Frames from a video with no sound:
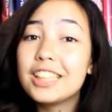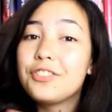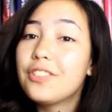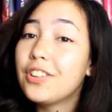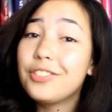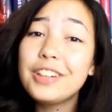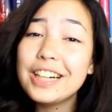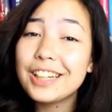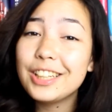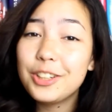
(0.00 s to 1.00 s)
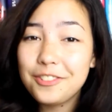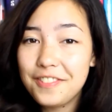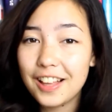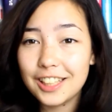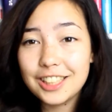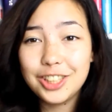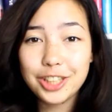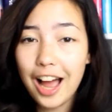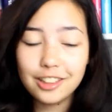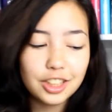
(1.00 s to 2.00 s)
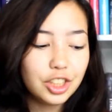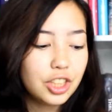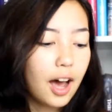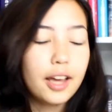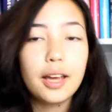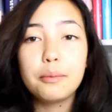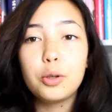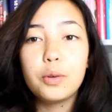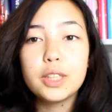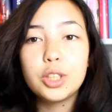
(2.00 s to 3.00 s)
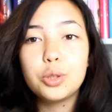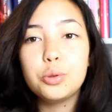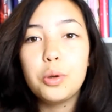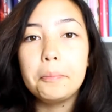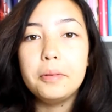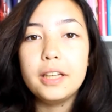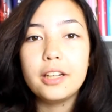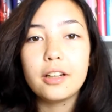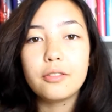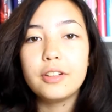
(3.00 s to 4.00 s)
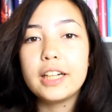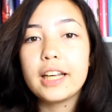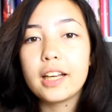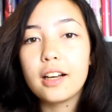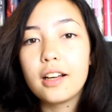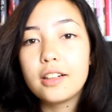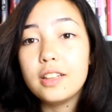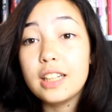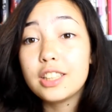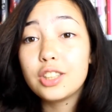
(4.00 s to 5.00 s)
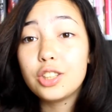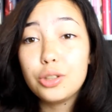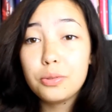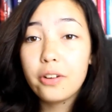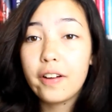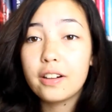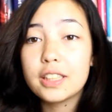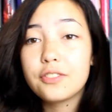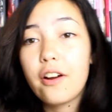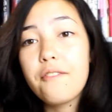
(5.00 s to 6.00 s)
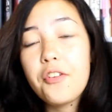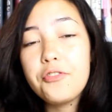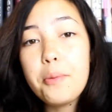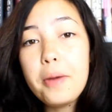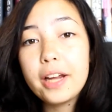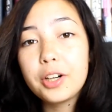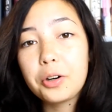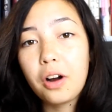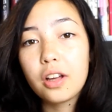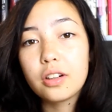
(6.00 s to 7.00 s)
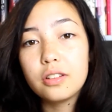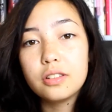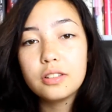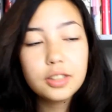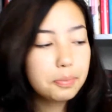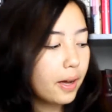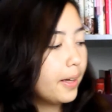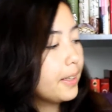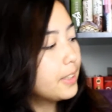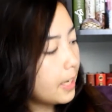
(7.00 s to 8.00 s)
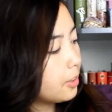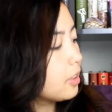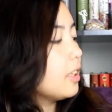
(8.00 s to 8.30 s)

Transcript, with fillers: As for the read a novella challenge I am going to be reading at least two novellas from The Bane Chronicles by Cassandra